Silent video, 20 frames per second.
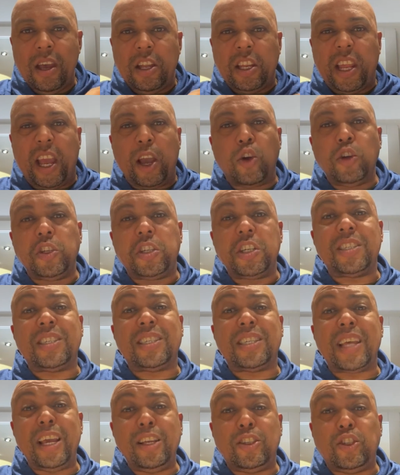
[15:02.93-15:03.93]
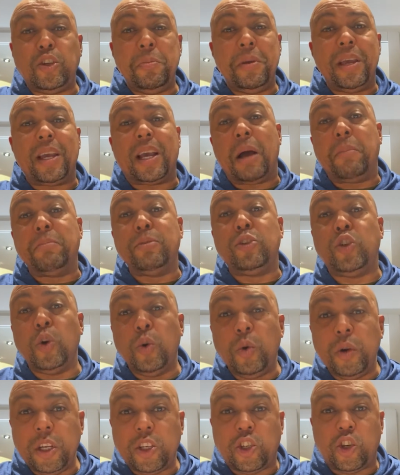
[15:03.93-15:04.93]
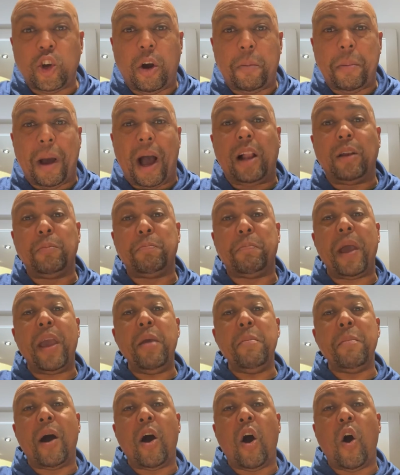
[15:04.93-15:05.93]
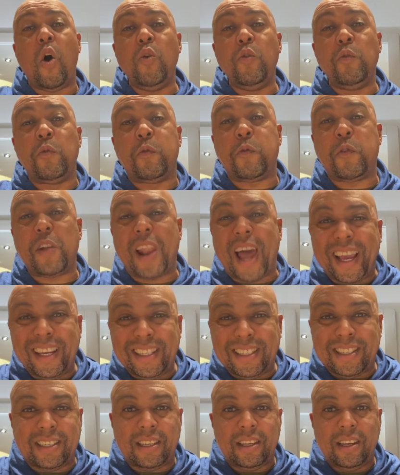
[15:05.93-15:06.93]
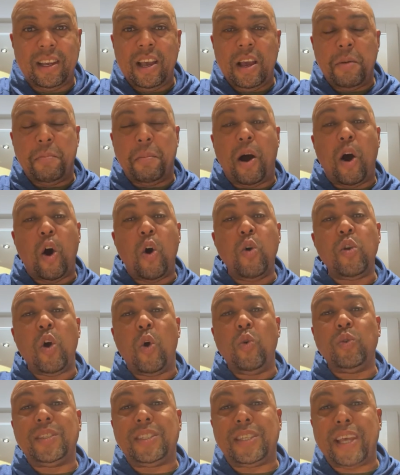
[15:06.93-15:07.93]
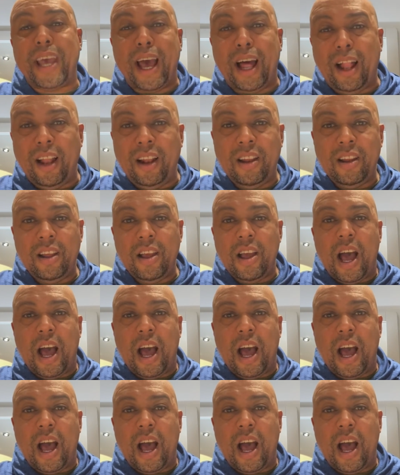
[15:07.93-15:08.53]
They could just say to me, come do the job. I'll pay my own flight, my own hotel.